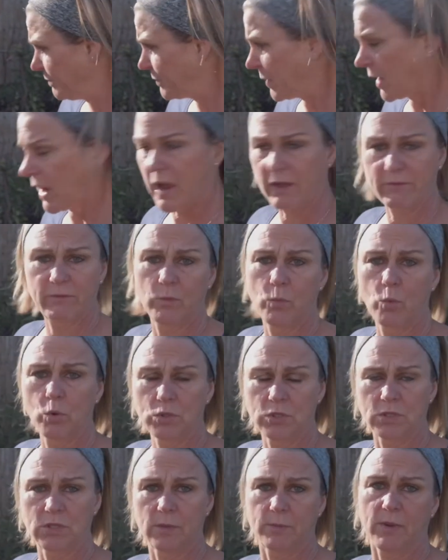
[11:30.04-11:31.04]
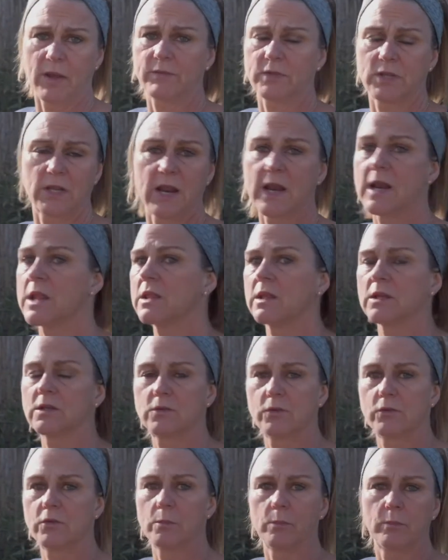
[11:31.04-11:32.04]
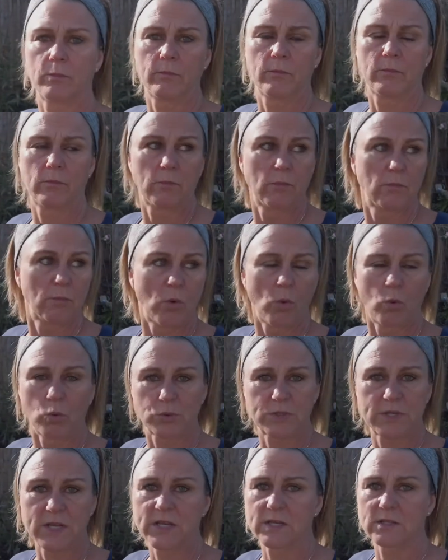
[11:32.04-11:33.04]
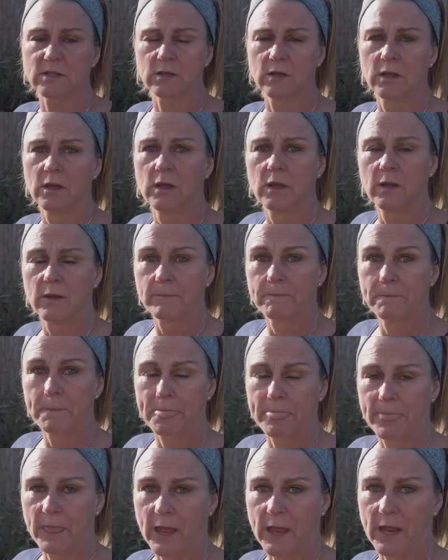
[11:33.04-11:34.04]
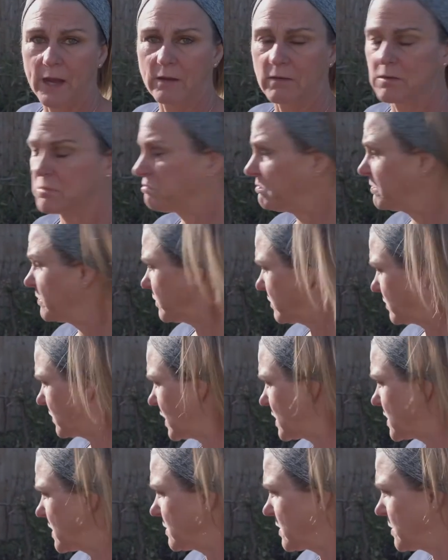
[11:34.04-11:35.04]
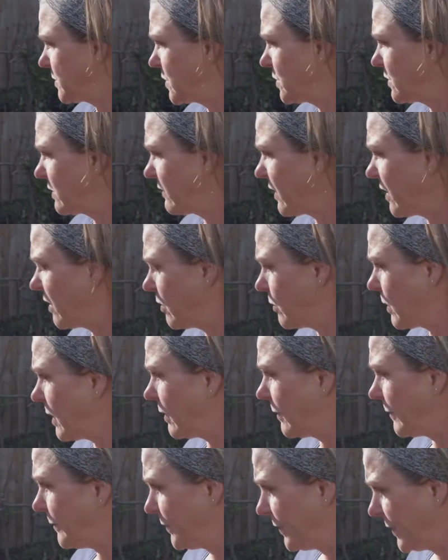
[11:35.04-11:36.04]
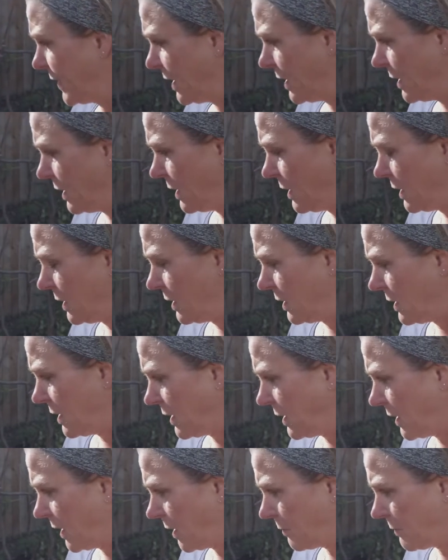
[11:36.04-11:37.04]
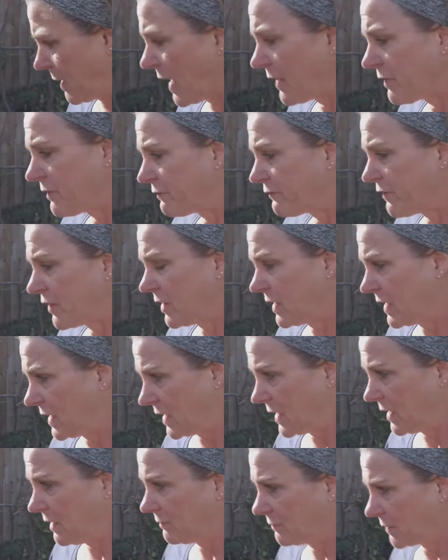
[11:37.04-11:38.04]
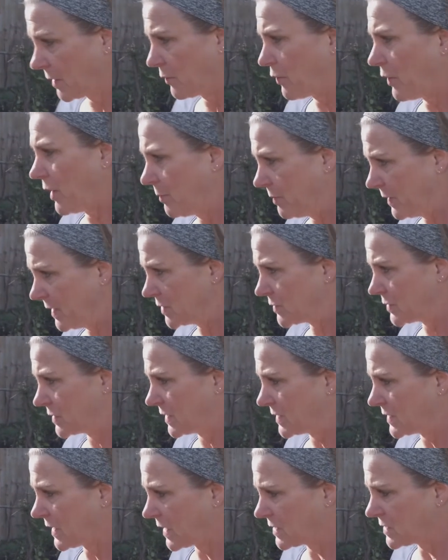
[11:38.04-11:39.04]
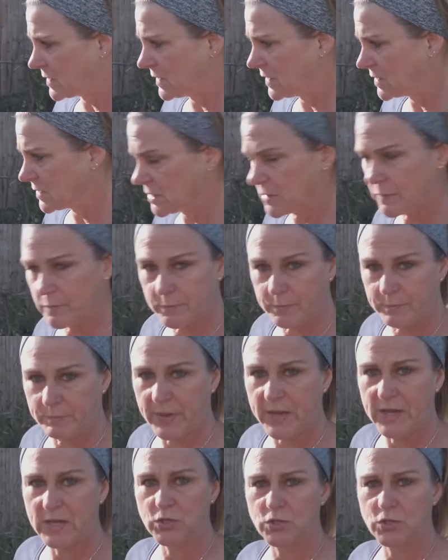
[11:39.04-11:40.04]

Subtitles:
But I haven't watered them, I haven't done anything to them all season, and they seem to be doing very well. At the front here, I'm quite pleased with this actually. These are the pea